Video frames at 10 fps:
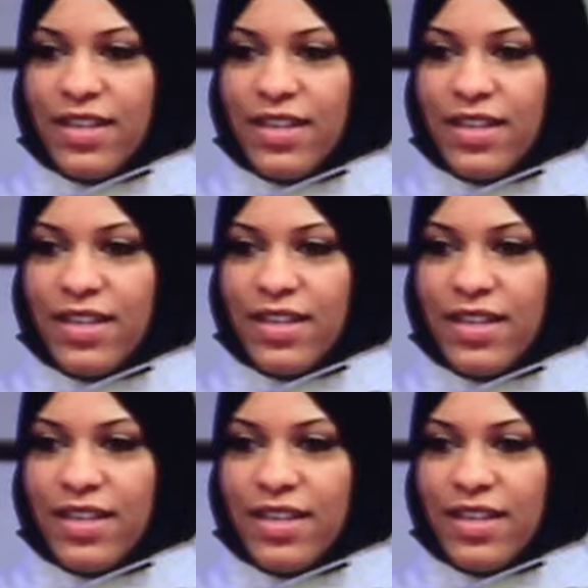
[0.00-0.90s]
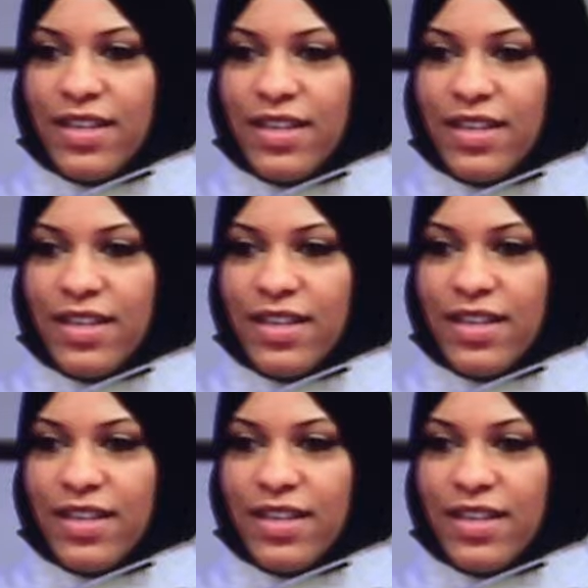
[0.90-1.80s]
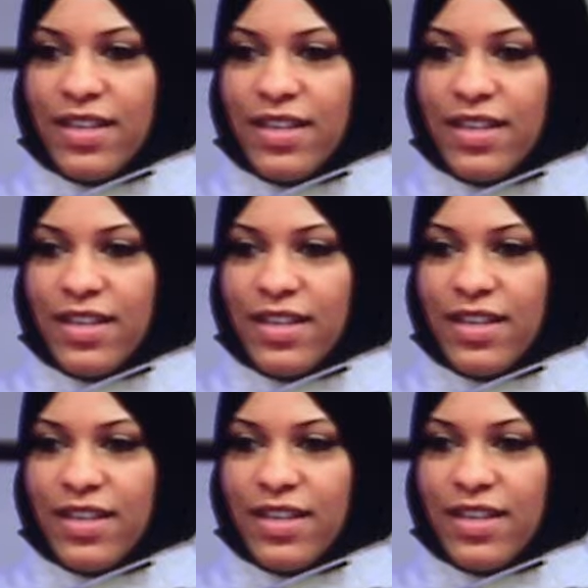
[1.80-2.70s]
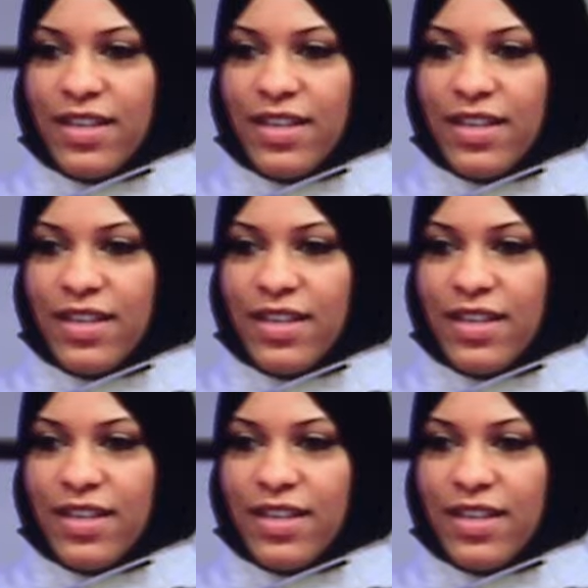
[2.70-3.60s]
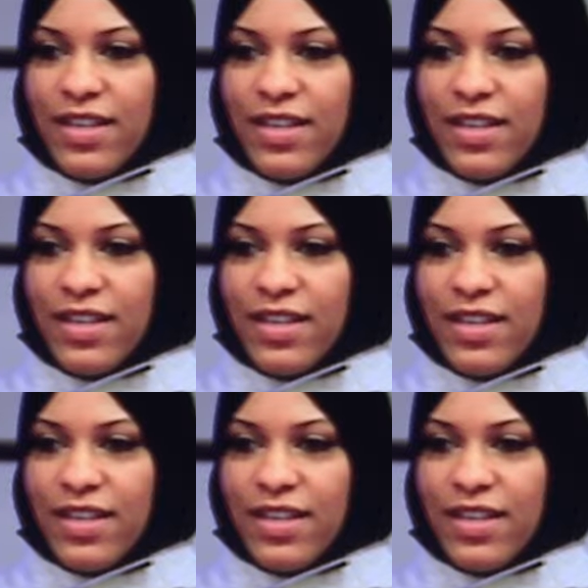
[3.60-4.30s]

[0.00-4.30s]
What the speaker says: This person isn't speaking.